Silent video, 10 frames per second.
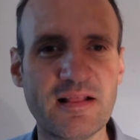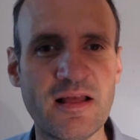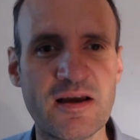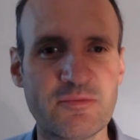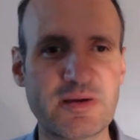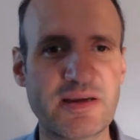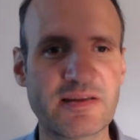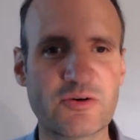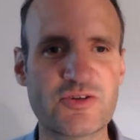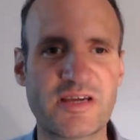we can now
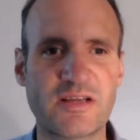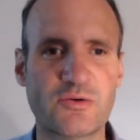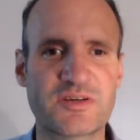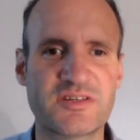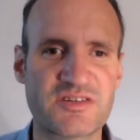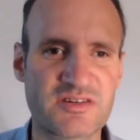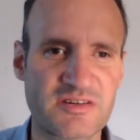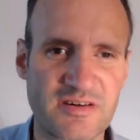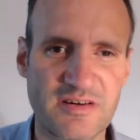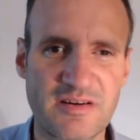take a look at it.
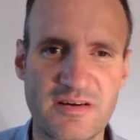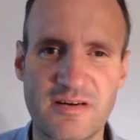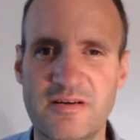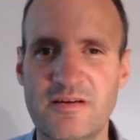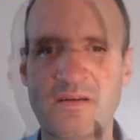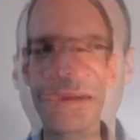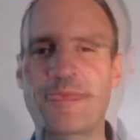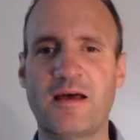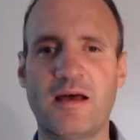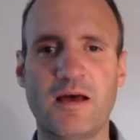
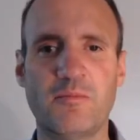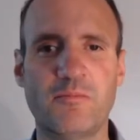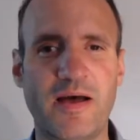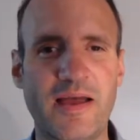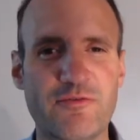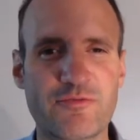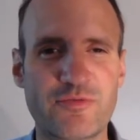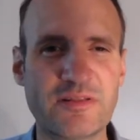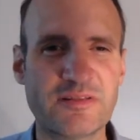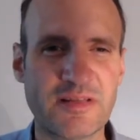I've
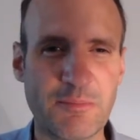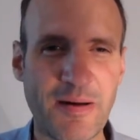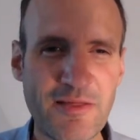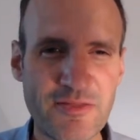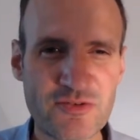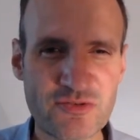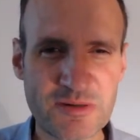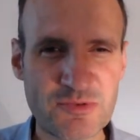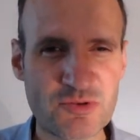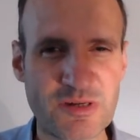written a Python script
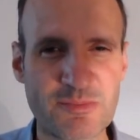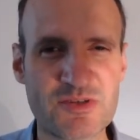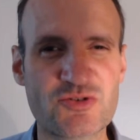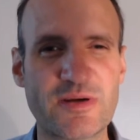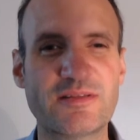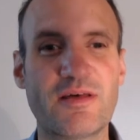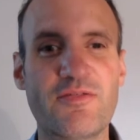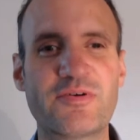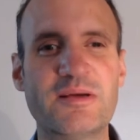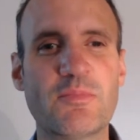to demonstrate the
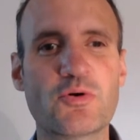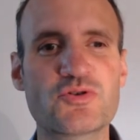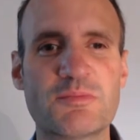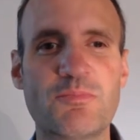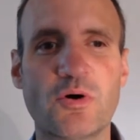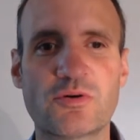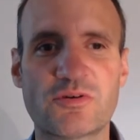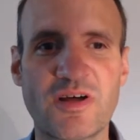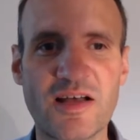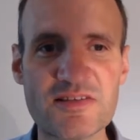three most important
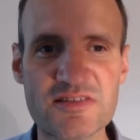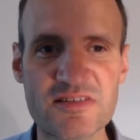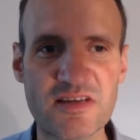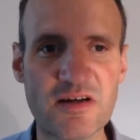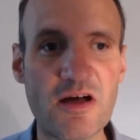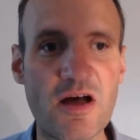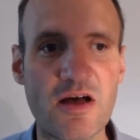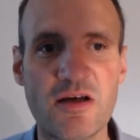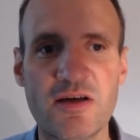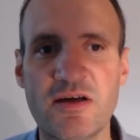tasks here.
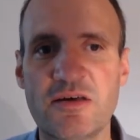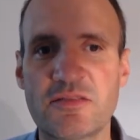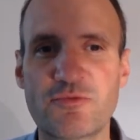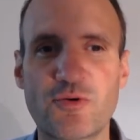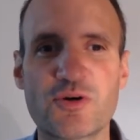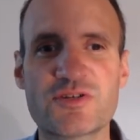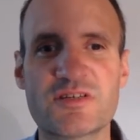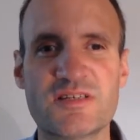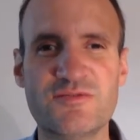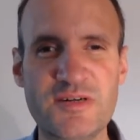The first
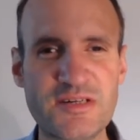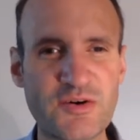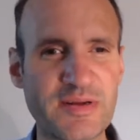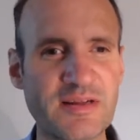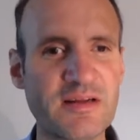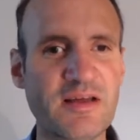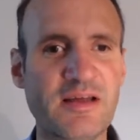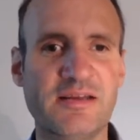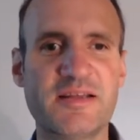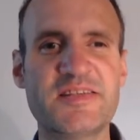is filtering.
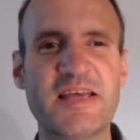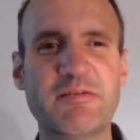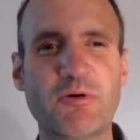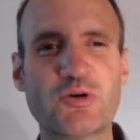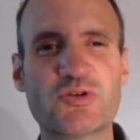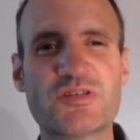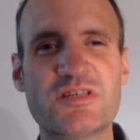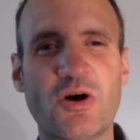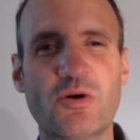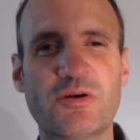Let's say we want to see
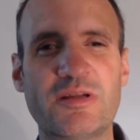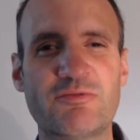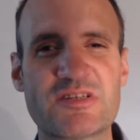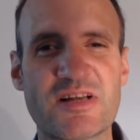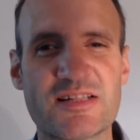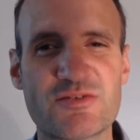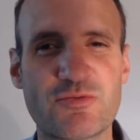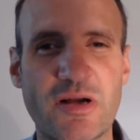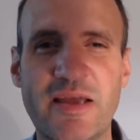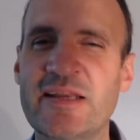only results for
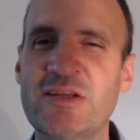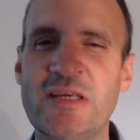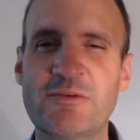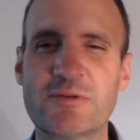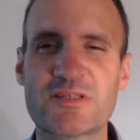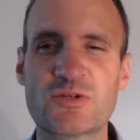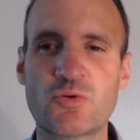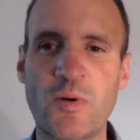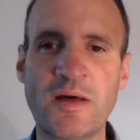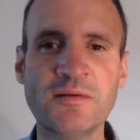kt equals to
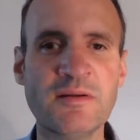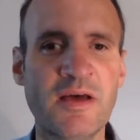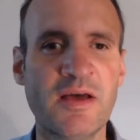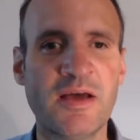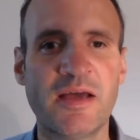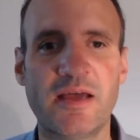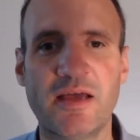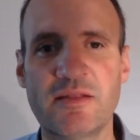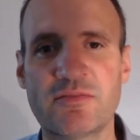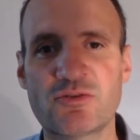1
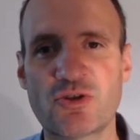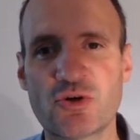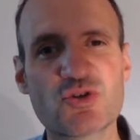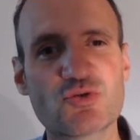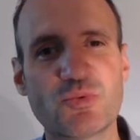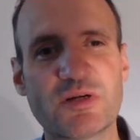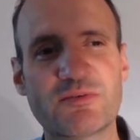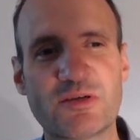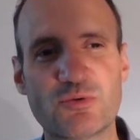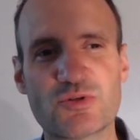and those where we
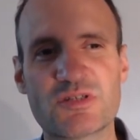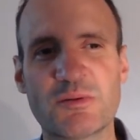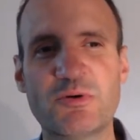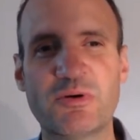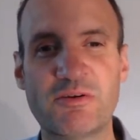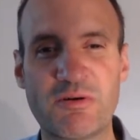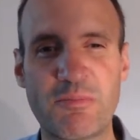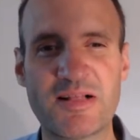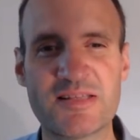use the purely repulsive